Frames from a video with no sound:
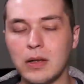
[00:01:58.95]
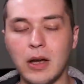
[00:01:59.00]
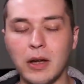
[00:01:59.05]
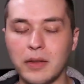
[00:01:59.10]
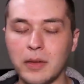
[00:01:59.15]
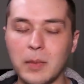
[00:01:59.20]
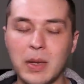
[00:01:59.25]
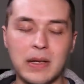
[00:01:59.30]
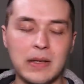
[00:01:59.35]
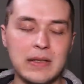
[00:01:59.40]

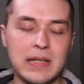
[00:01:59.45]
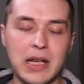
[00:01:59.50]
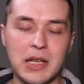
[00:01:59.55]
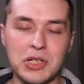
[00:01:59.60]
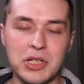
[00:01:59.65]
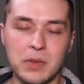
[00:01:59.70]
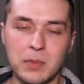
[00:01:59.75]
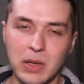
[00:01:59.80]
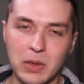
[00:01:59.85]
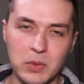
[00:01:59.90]
No, the
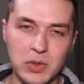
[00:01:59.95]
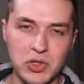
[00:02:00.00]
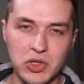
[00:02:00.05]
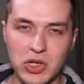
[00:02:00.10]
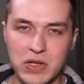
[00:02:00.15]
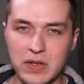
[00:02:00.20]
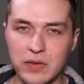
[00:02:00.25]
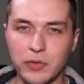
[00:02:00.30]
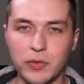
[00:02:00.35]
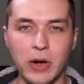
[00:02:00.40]
meditation bit was
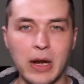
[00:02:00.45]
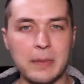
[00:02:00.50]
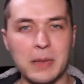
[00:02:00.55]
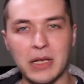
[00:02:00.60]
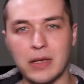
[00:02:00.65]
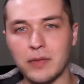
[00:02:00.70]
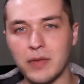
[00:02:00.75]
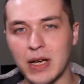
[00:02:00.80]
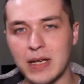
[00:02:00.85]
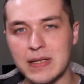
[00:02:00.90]
just a
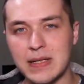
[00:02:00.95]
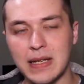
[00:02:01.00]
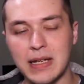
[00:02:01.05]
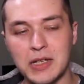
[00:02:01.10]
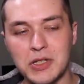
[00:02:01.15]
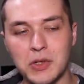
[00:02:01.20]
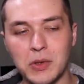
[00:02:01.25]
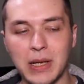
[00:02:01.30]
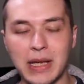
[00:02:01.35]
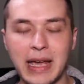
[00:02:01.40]
framing device to
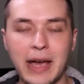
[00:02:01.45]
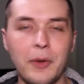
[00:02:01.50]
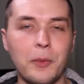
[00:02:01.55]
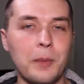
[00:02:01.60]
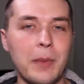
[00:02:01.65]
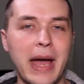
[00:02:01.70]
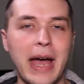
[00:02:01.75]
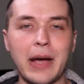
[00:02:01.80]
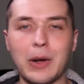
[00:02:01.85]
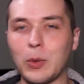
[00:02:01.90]
get you to
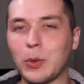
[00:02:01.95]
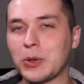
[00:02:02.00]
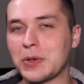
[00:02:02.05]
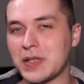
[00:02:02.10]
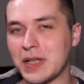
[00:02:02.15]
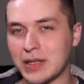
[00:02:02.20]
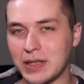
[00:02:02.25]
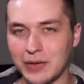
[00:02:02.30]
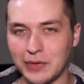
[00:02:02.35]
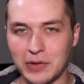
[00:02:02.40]
count
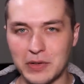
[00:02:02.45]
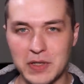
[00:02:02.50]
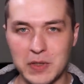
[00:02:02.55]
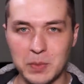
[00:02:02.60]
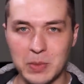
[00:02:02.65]
backwards at different